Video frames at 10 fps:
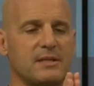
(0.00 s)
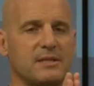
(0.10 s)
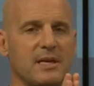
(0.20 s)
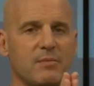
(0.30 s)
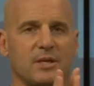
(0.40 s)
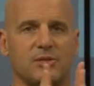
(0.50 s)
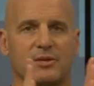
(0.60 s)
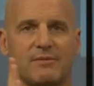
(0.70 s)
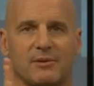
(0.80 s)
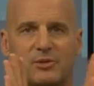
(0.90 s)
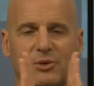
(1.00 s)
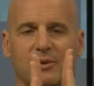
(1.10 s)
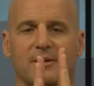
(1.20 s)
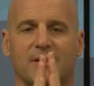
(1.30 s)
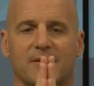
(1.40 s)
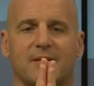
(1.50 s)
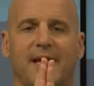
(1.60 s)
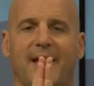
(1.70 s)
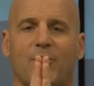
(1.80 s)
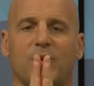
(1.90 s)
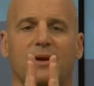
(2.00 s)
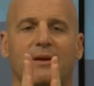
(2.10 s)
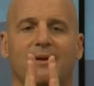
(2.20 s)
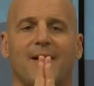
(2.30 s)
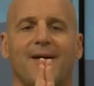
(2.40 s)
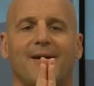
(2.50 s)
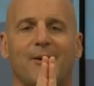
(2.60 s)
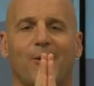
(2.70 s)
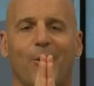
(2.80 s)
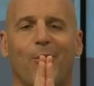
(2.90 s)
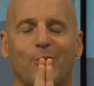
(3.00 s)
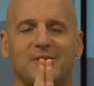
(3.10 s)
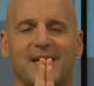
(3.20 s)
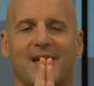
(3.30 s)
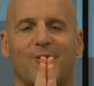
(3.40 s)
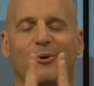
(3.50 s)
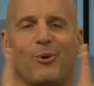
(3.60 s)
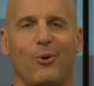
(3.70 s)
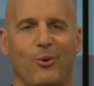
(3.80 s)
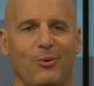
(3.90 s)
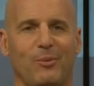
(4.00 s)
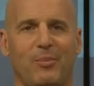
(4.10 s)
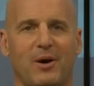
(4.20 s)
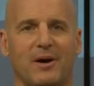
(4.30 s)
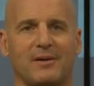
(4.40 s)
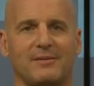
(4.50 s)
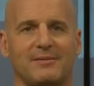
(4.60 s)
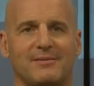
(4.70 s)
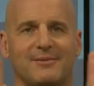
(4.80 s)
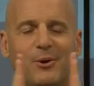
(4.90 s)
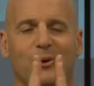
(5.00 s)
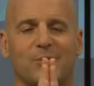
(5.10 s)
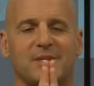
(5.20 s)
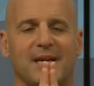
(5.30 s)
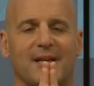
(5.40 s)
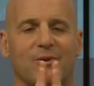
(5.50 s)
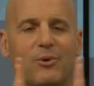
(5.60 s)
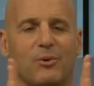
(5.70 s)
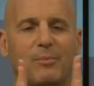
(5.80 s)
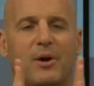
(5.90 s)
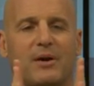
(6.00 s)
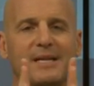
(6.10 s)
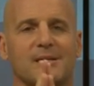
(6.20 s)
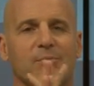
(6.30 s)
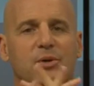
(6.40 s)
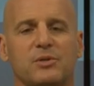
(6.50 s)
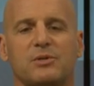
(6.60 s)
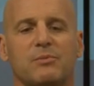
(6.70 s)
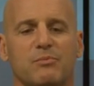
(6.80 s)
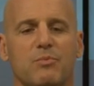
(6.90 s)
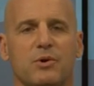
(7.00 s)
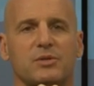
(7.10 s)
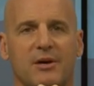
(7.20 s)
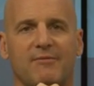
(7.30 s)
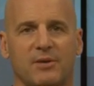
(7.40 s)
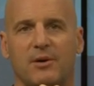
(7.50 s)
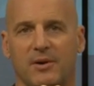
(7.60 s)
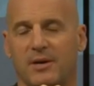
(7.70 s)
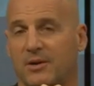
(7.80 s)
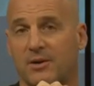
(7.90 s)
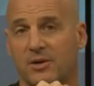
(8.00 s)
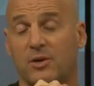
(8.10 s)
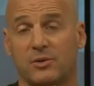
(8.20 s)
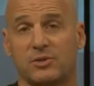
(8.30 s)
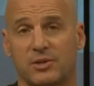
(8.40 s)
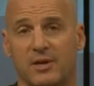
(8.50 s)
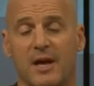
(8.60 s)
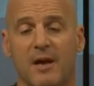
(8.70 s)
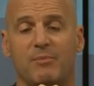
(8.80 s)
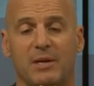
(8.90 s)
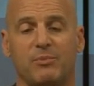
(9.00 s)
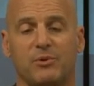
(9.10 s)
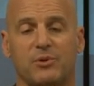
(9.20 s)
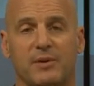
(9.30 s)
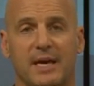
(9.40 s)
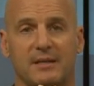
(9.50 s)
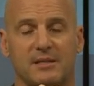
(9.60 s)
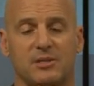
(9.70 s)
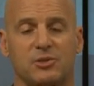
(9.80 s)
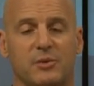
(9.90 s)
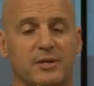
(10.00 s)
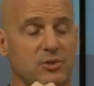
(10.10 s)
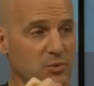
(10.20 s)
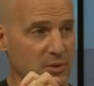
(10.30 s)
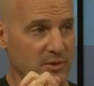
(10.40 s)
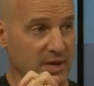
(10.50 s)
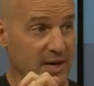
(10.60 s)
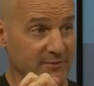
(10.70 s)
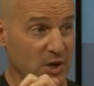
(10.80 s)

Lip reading: image, I'm going to show it on the camera here, whole together, whole apart. Whole together, whole apart. As opposed to most often in our culture, people create the situation where they're kind of